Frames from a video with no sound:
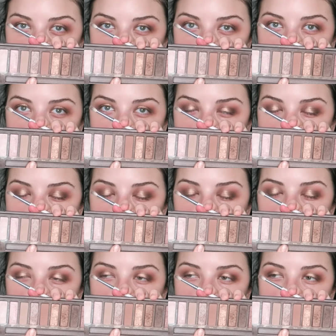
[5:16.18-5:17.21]
shade. It's
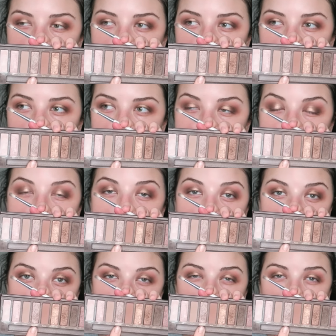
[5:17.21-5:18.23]
more of a
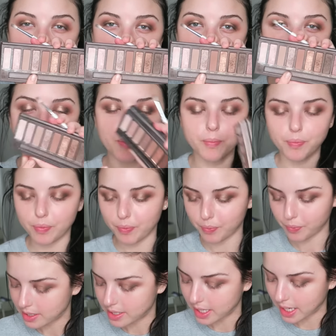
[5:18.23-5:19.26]
tan color.
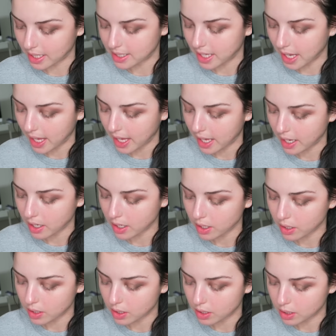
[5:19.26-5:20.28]
It's like a
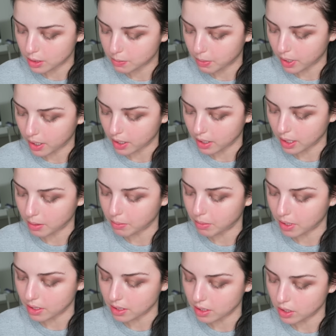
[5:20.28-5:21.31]
tan sparkly
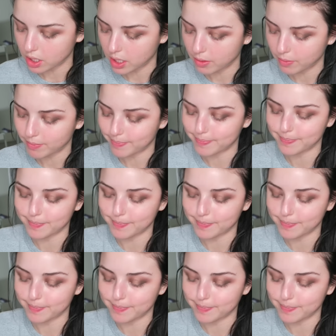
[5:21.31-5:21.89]
bronzy shade.